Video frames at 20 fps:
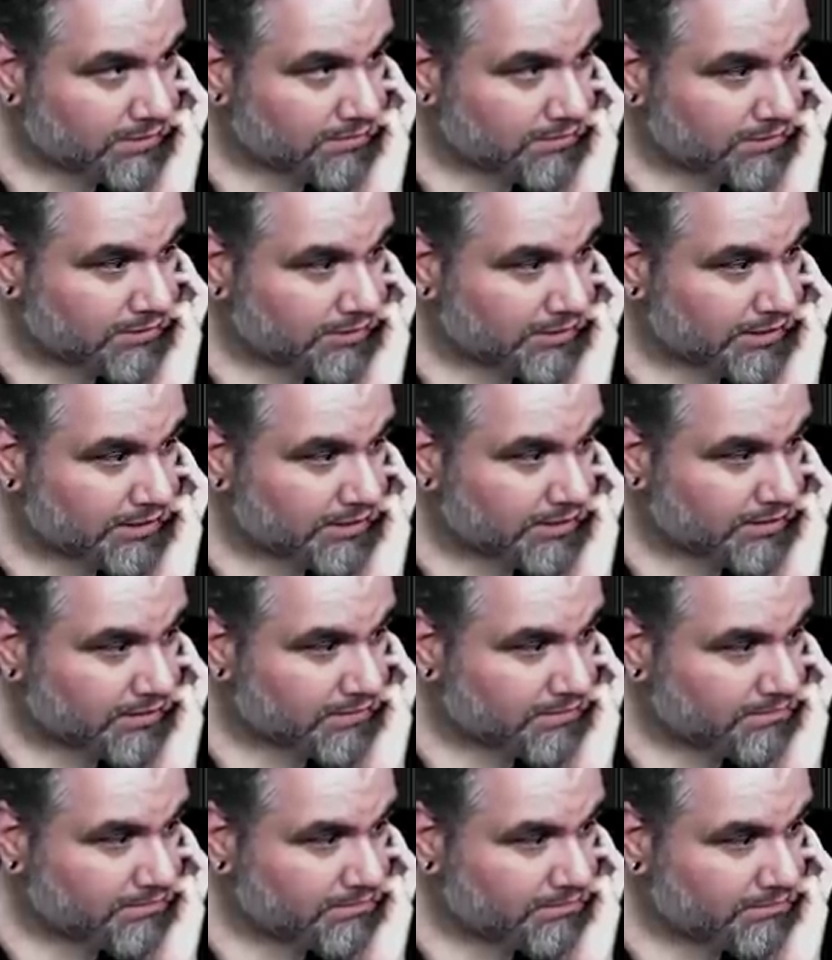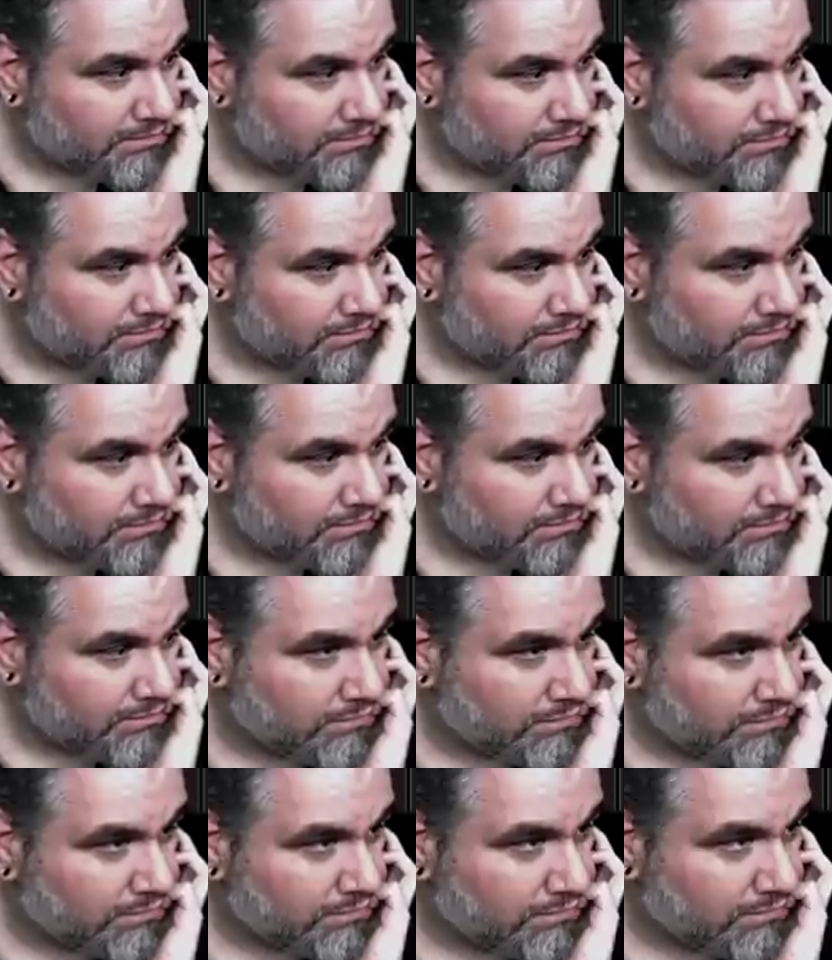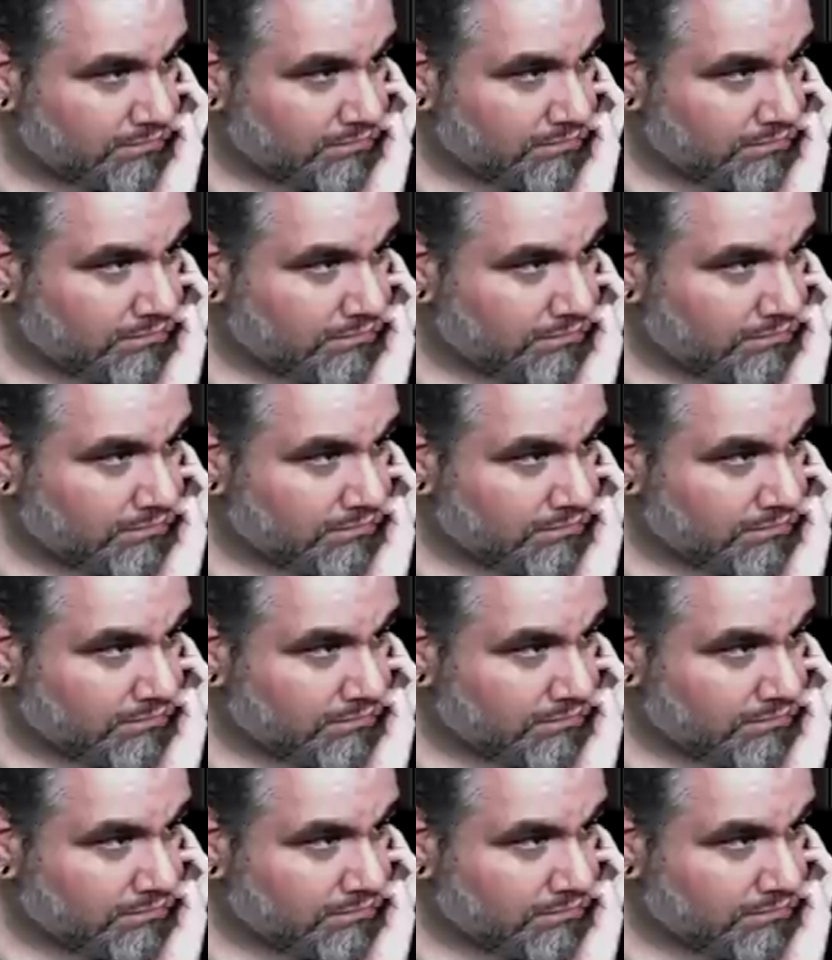Let's see uh, what you get here. Probably Vizier.